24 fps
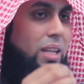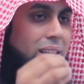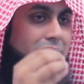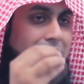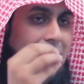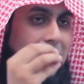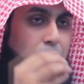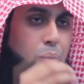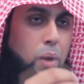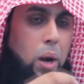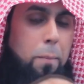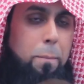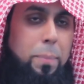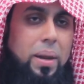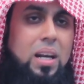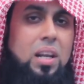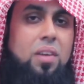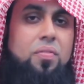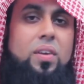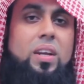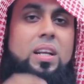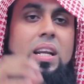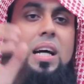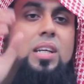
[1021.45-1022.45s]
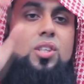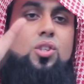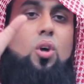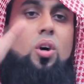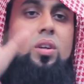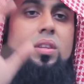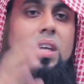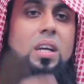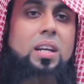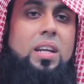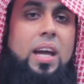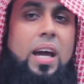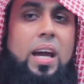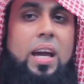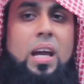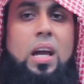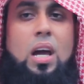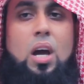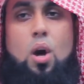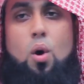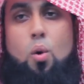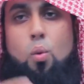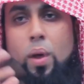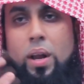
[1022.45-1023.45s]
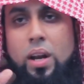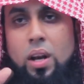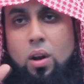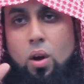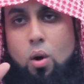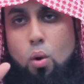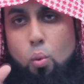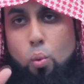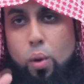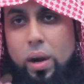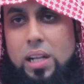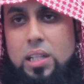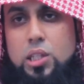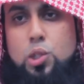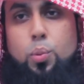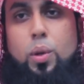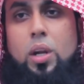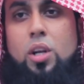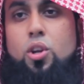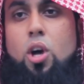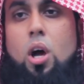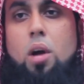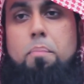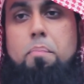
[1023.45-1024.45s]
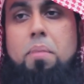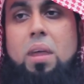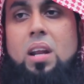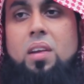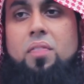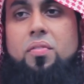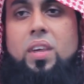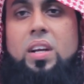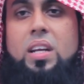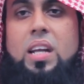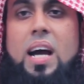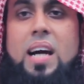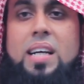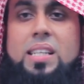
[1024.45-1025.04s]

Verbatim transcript: that that will benefit us on the day when wealth will not benefit